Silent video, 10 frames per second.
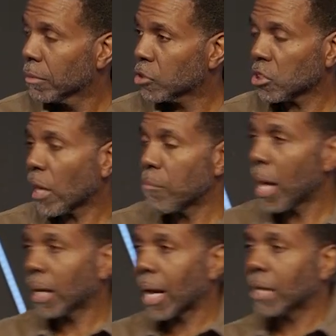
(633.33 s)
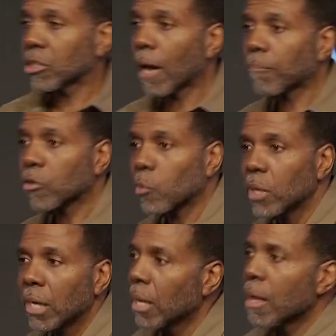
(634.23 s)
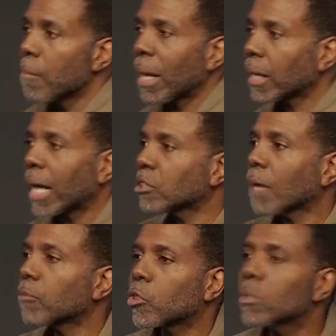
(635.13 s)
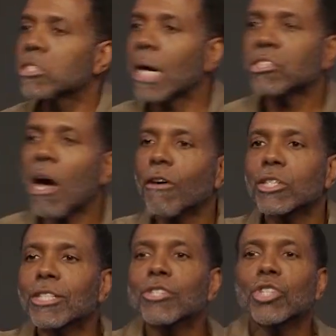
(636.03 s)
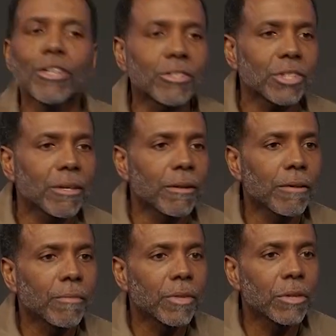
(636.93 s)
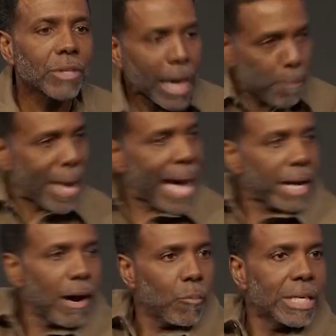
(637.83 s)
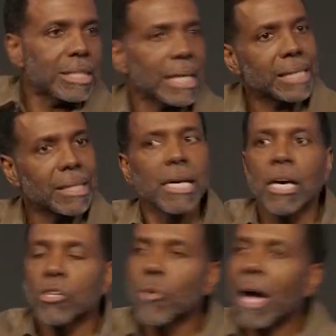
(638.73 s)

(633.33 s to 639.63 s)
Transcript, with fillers: Just like Malachi chapter 3. Malachi chapter 3 is not talking to the church. You got to back up when he says you